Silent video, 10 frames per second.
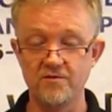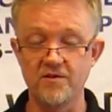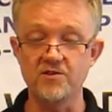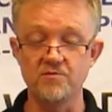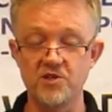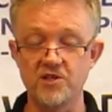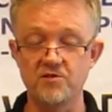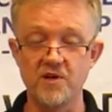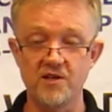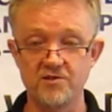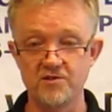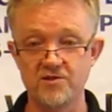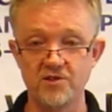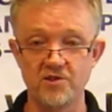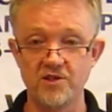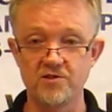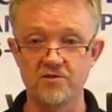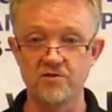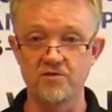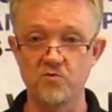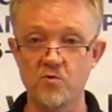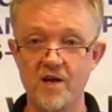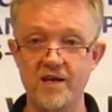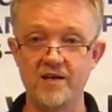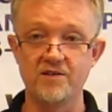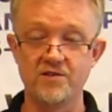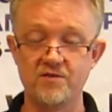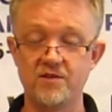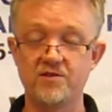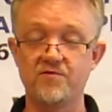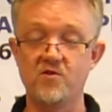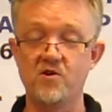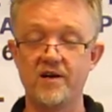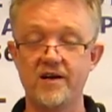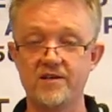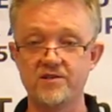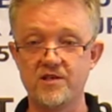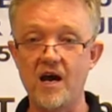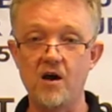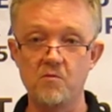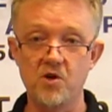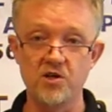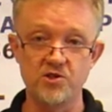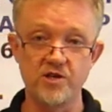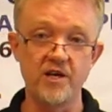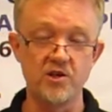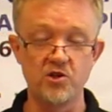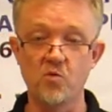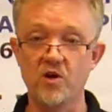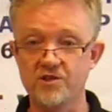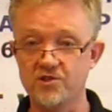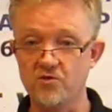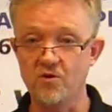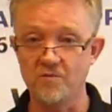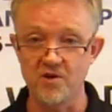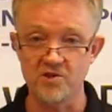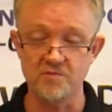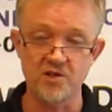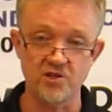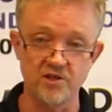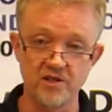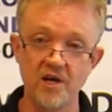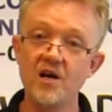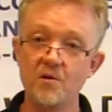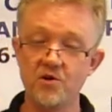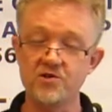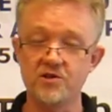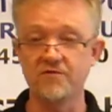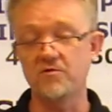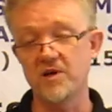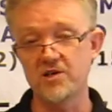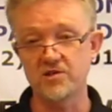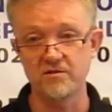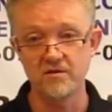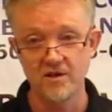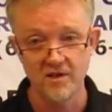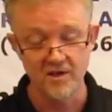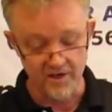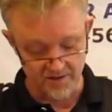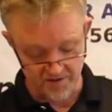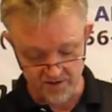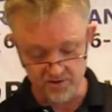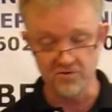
some checks and balances that you need to weigh as far as how much data you want to store up there, especially personal information that you